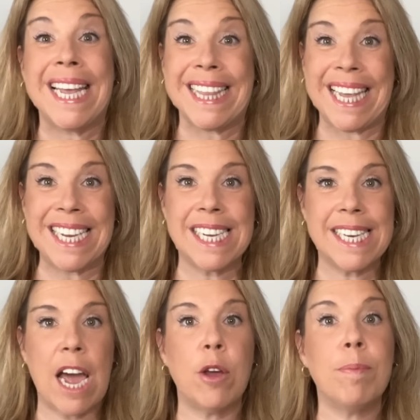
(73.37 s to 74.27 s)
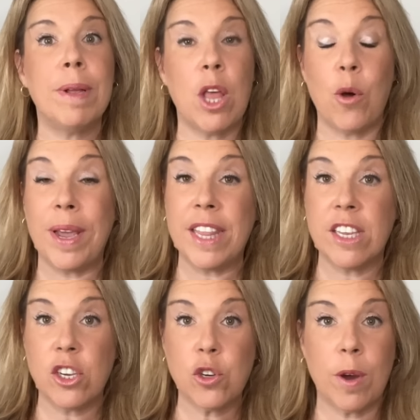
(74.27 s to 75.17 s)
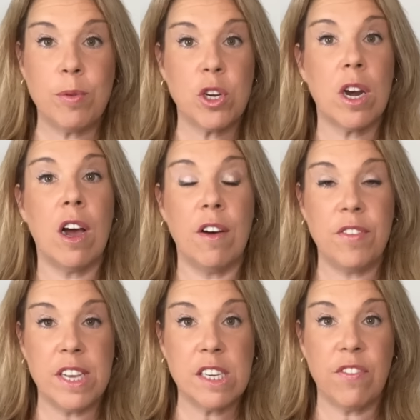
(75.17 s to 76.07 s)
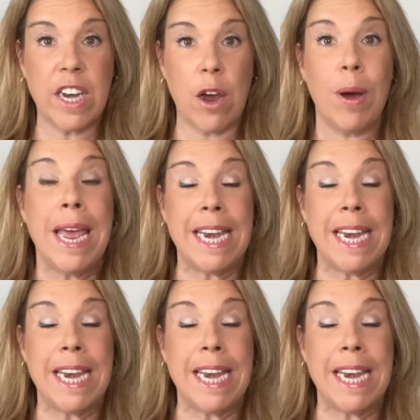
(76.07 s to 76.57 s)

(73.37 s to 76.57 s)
linked down below in the description of this video.